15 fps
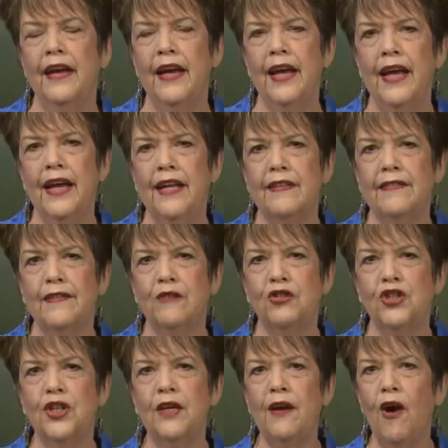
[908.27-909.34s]
And so
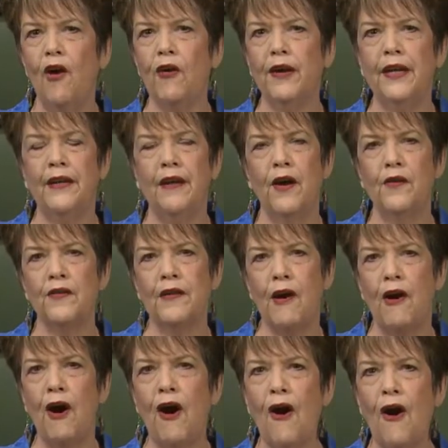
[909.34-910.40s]
she already knows our
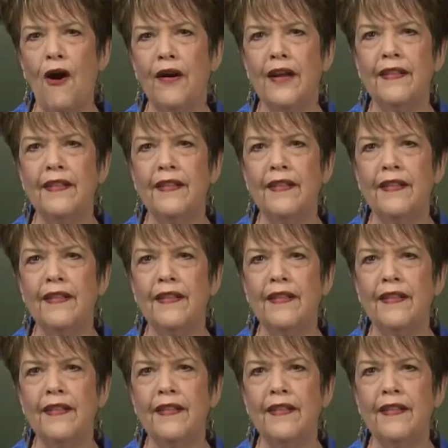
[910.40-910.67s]
heart.